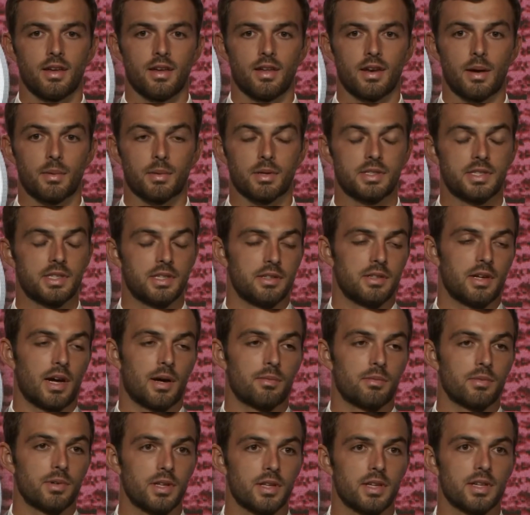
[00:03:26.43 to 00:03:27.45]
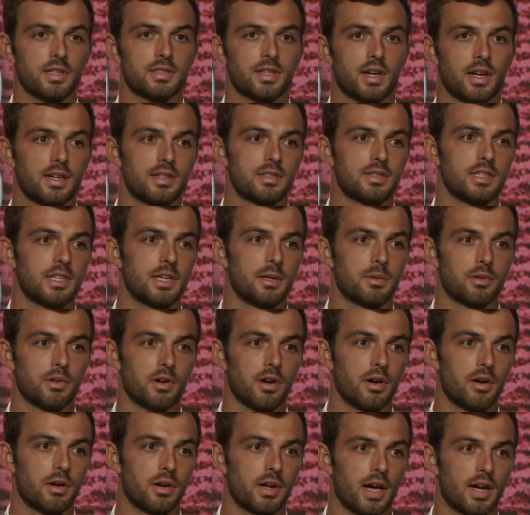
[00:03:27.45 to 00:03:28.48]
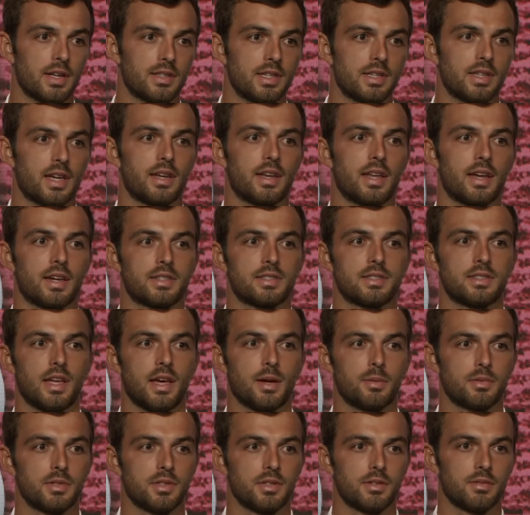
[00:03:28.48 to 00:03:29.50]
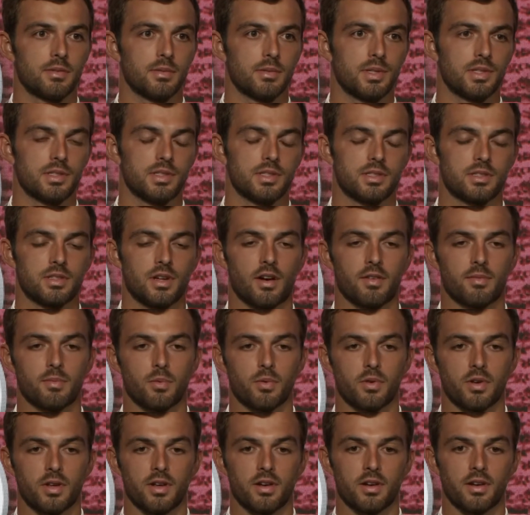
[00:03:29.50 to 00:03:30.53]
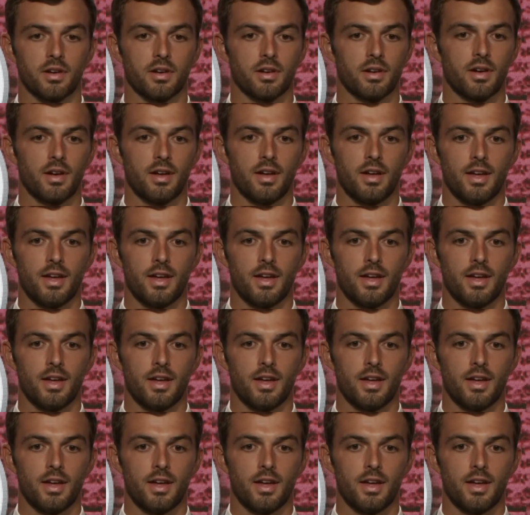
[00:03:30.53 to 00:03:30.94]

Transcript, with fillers: And I'm continue. I'm really excited to see him grow and kind of take that next step to in his sophomore year.